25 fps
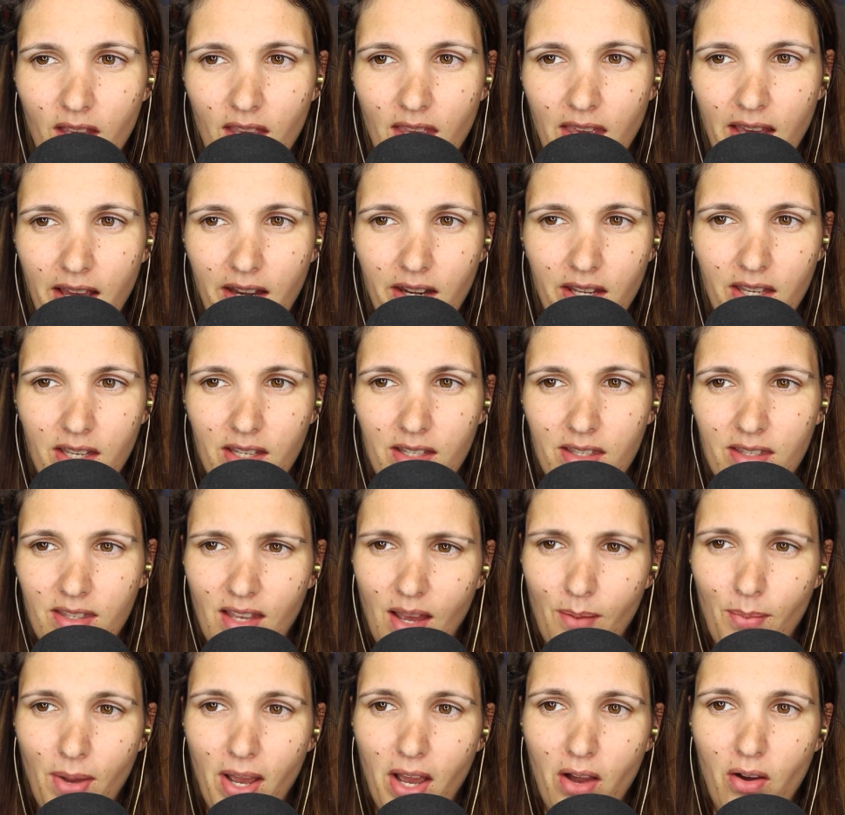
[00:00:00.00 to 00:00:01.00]
yet he
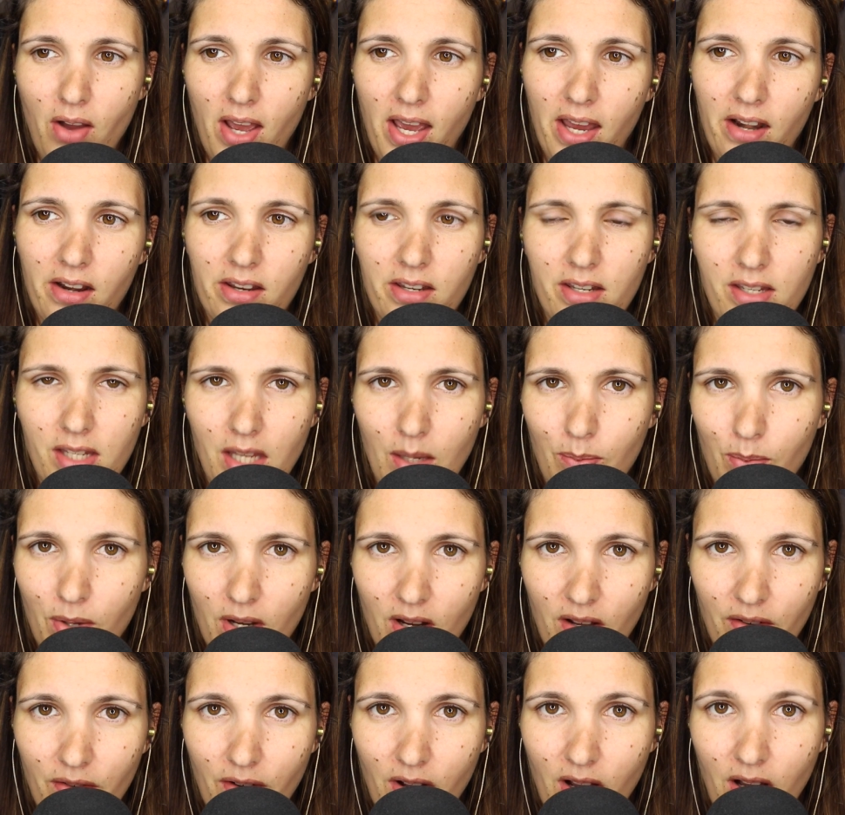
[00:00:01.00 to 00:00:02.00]
somehow had a deep
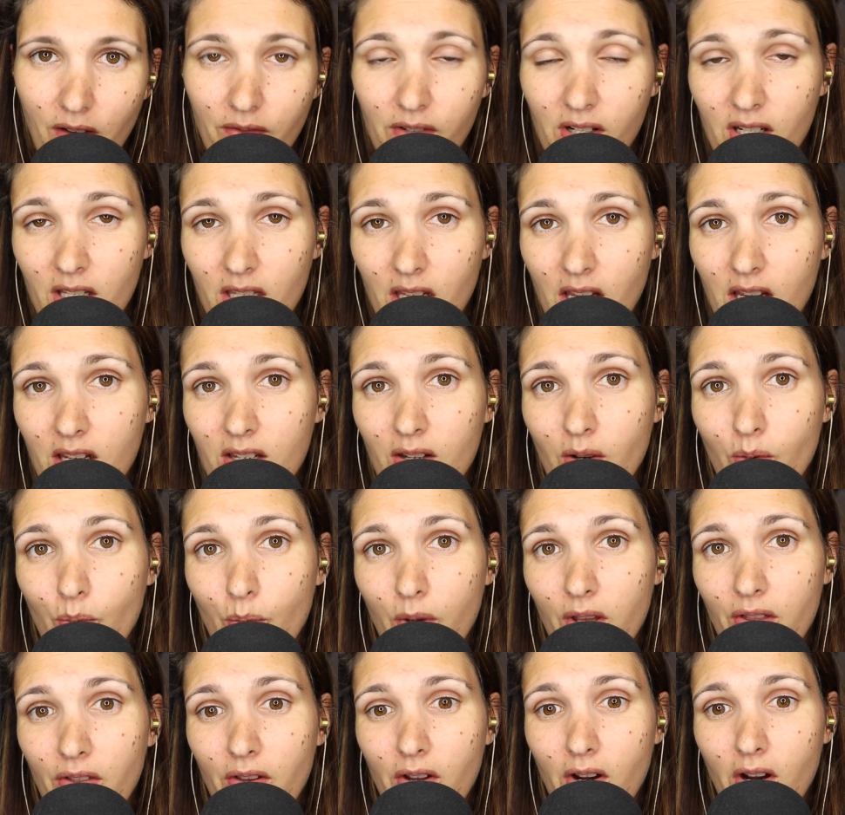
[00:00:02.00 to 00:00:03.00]
enough conversation
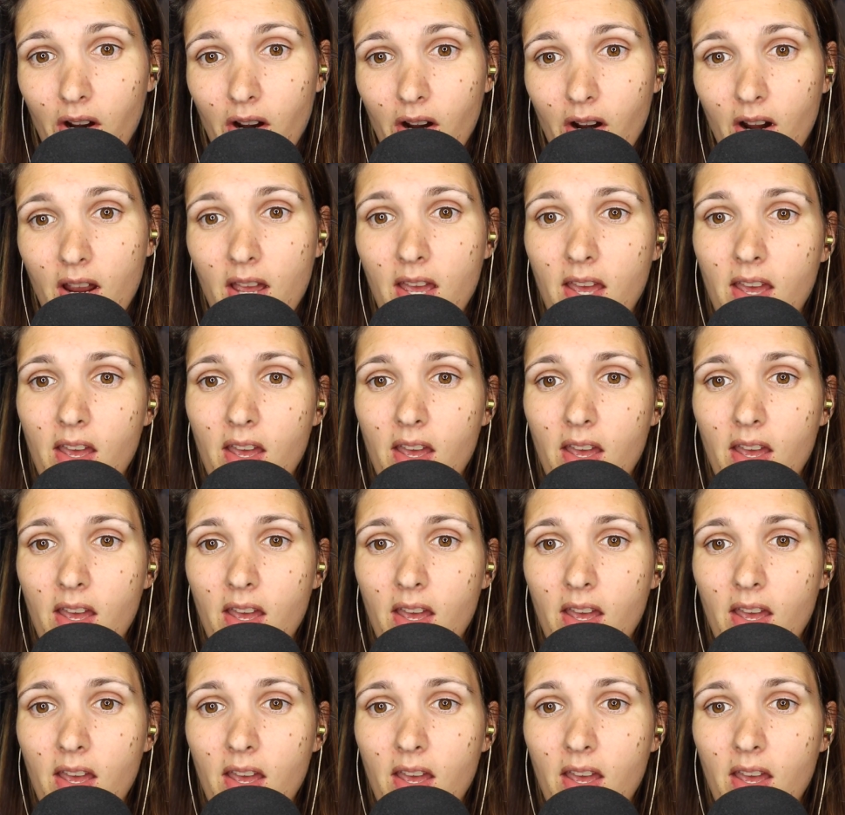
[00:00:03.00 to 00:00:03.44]
with her